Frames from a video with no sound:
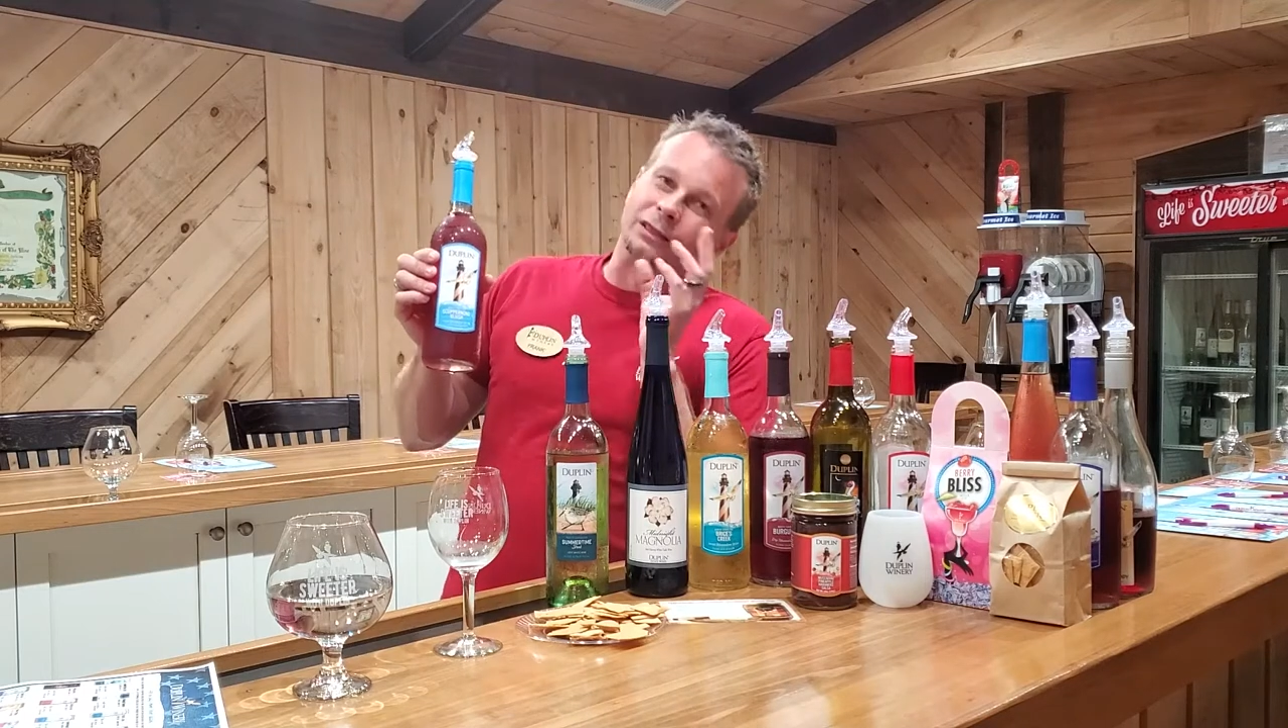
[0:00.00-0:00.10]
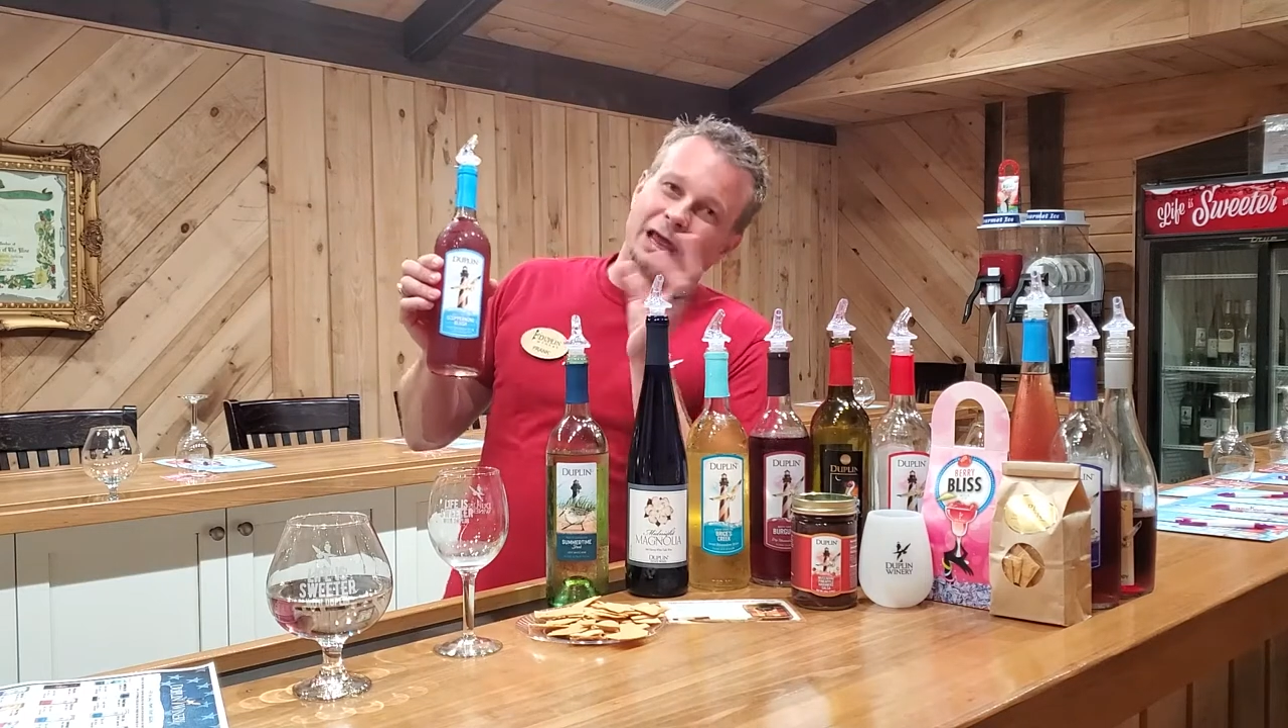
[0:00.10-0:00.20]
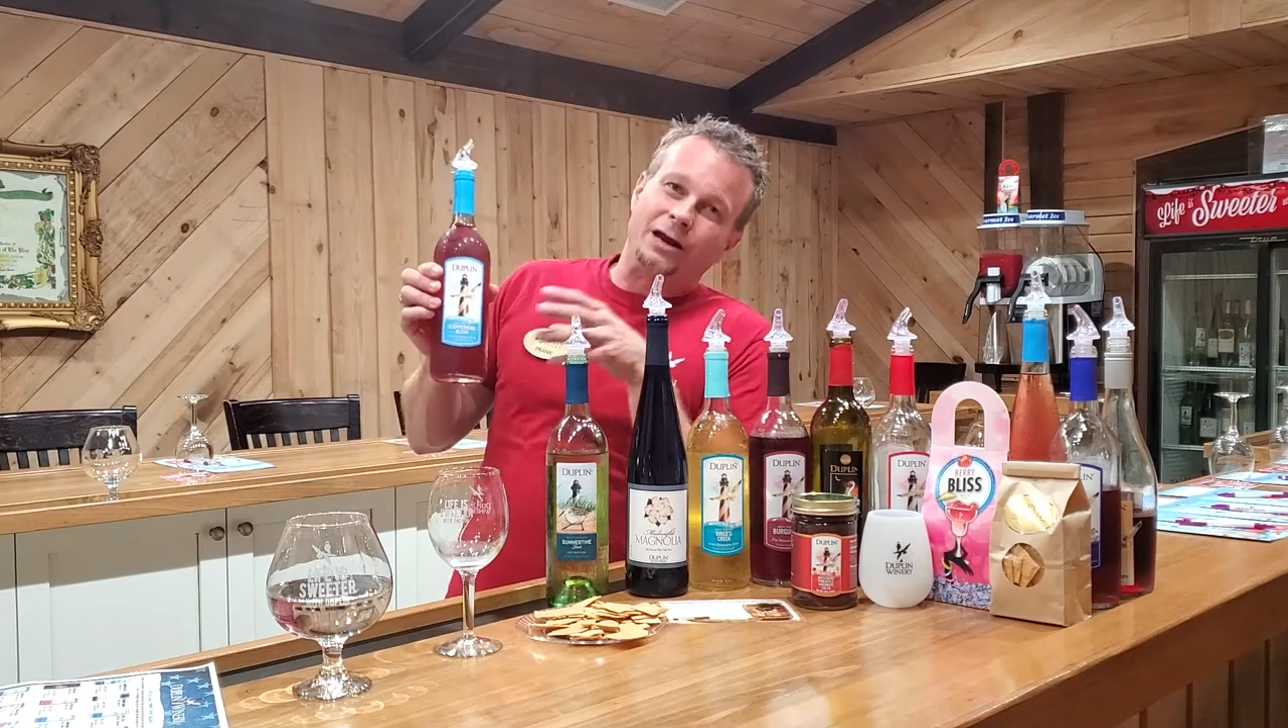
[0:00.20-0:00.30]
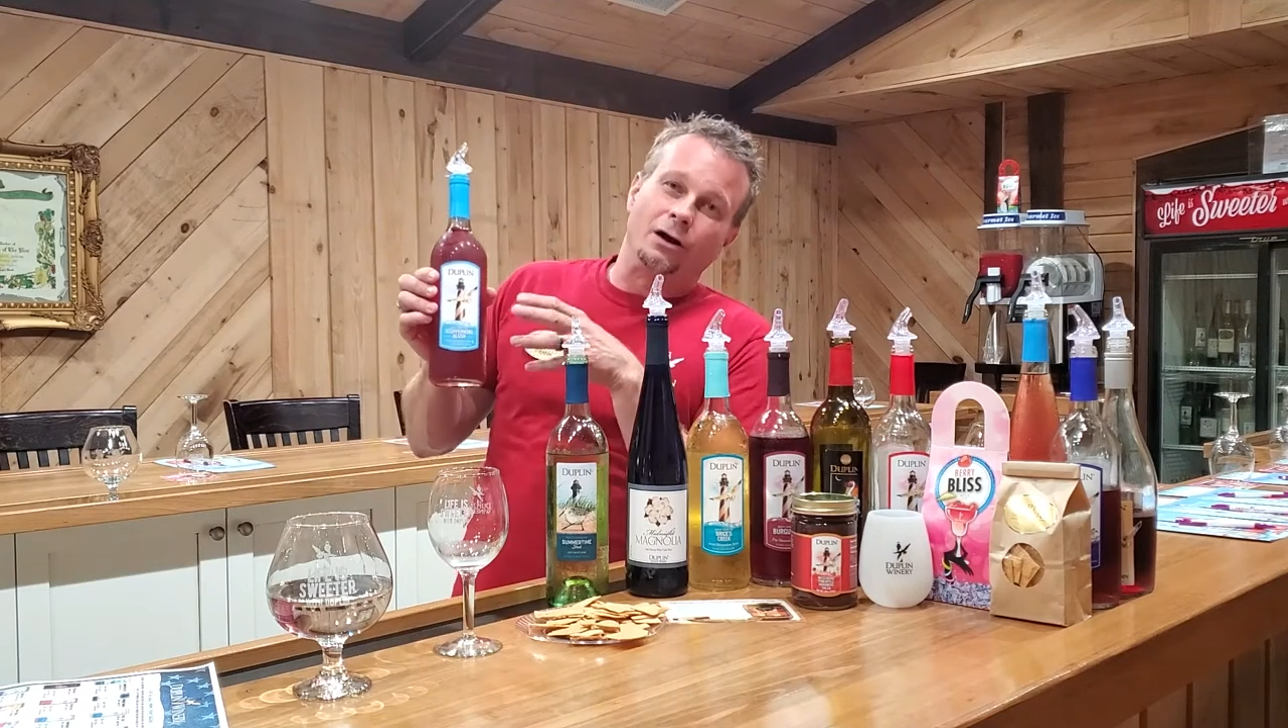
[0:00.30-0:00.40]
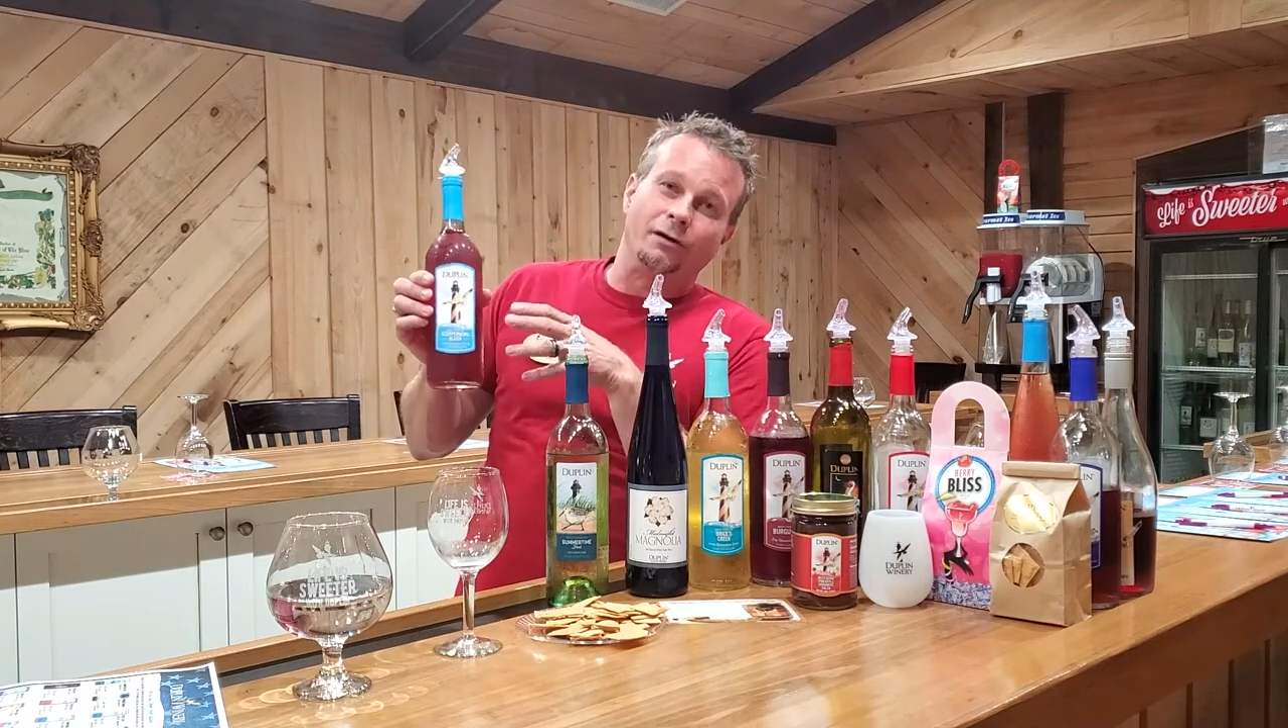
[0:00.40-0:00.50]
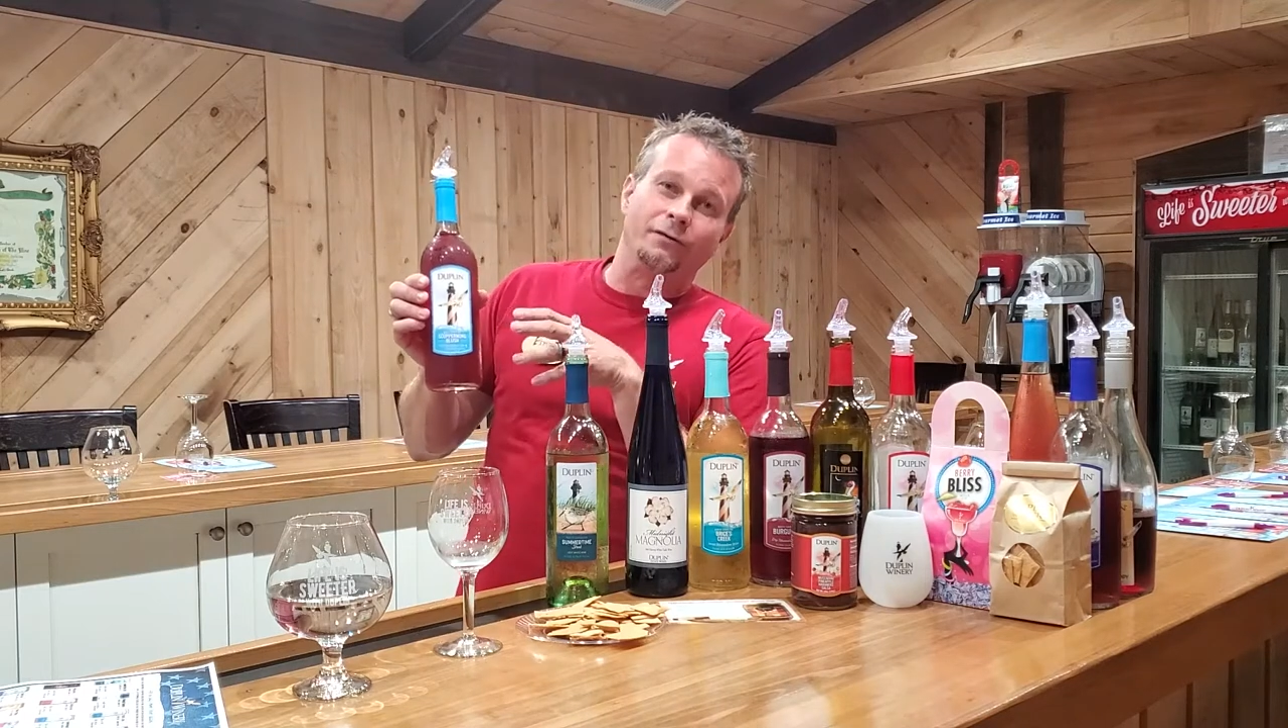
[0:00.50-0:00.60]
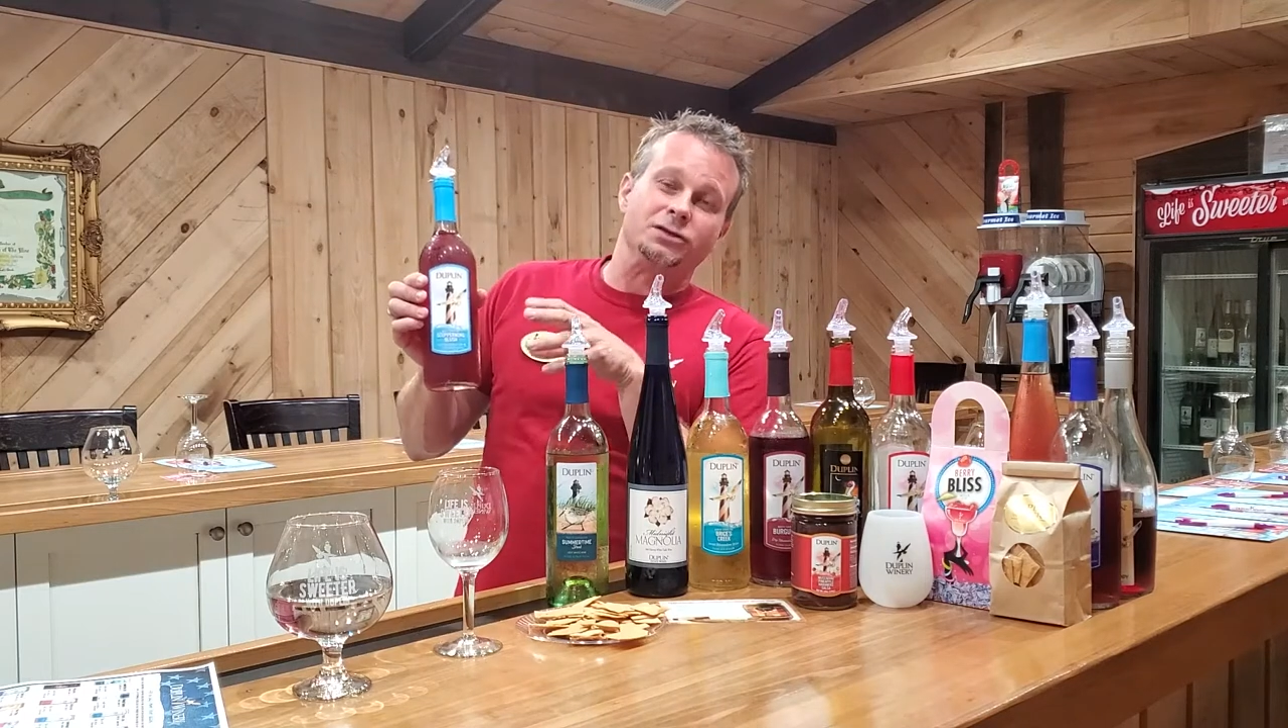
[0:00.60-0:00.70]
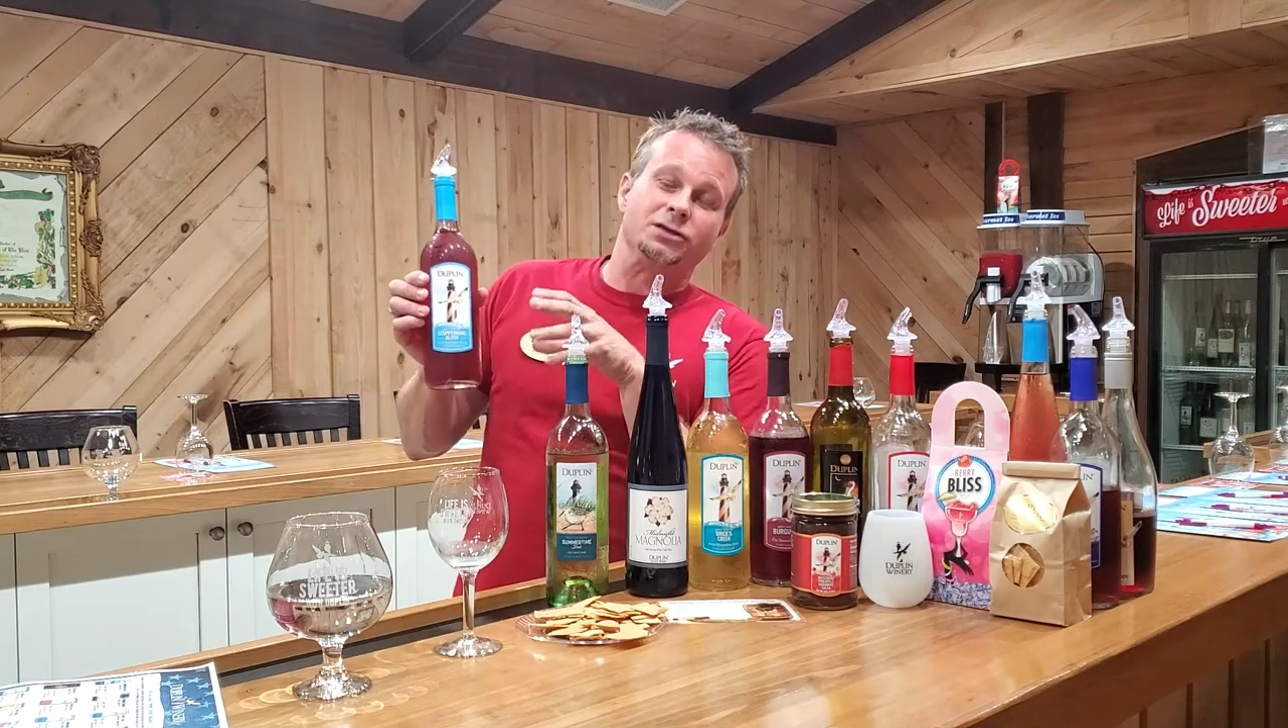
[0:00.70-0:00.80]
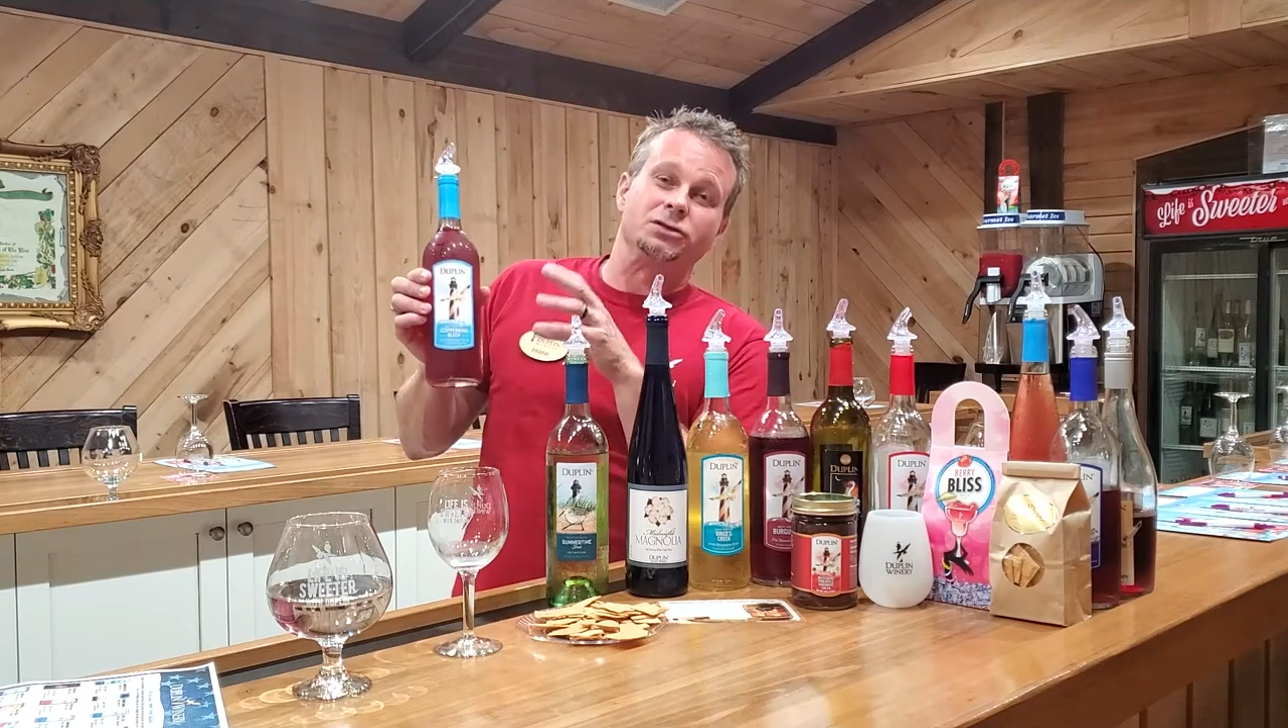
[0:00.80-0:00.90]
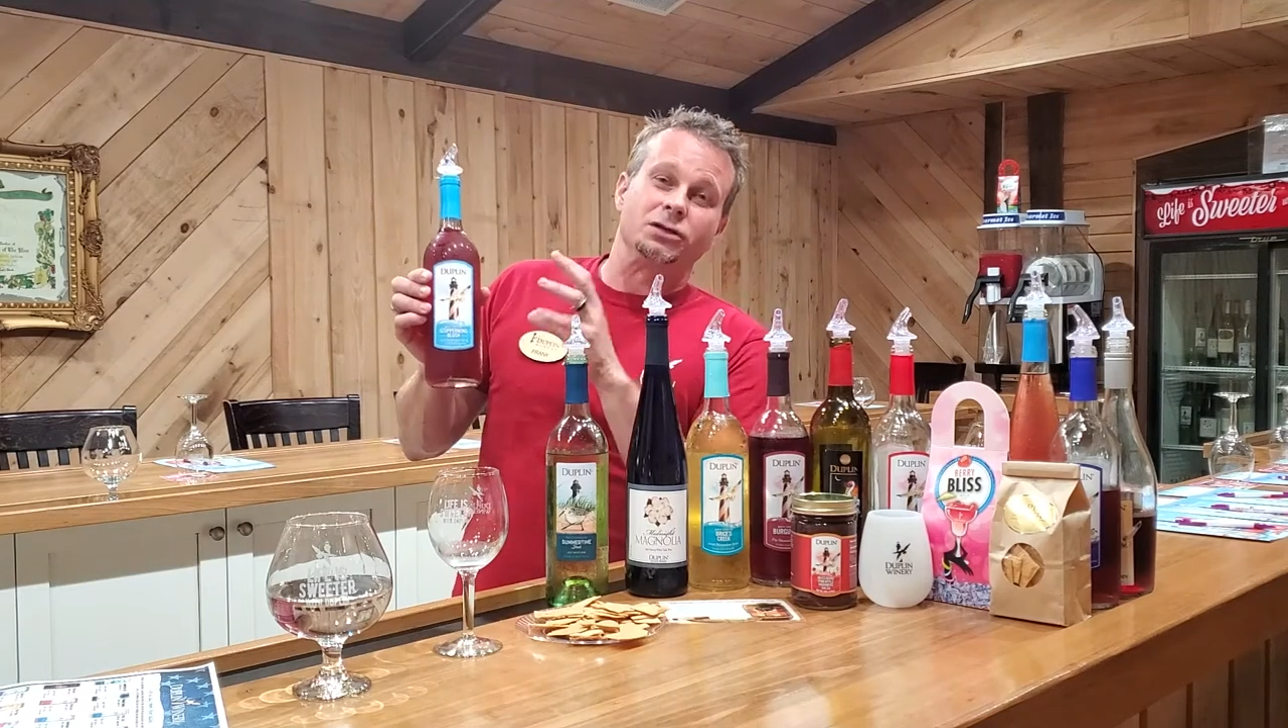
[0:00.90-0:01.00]
late
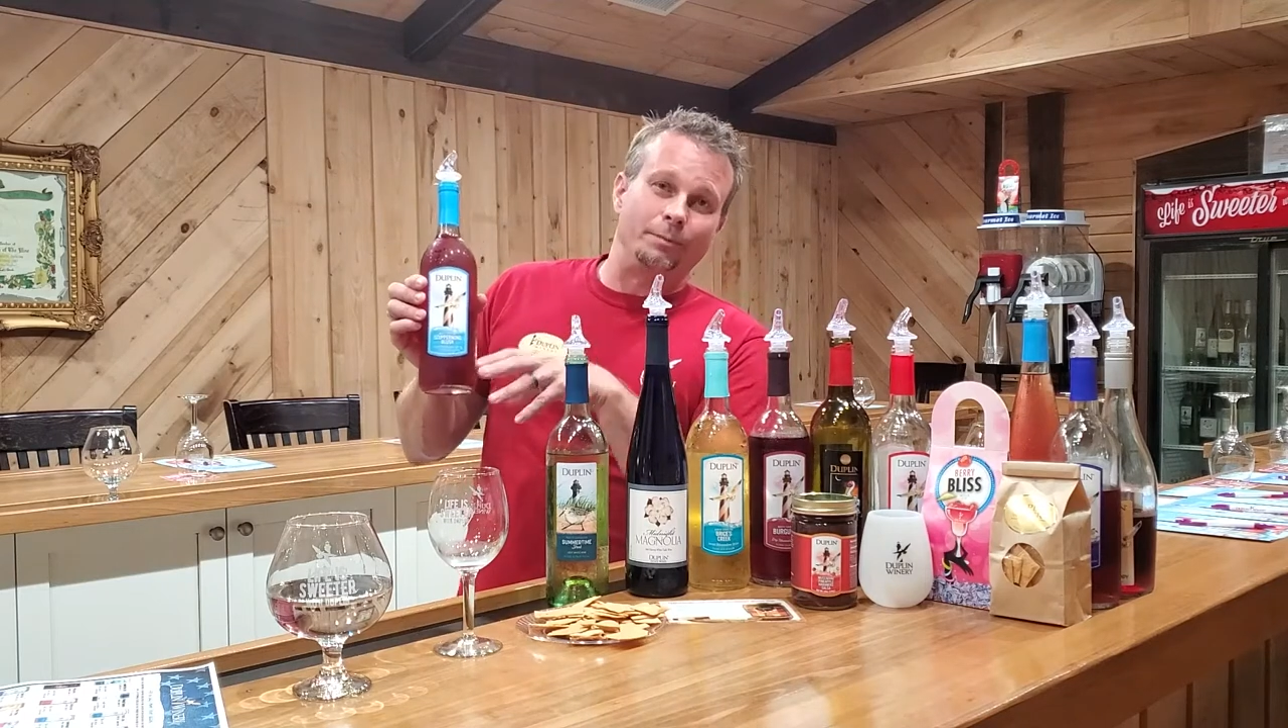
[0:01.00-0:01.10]
harvest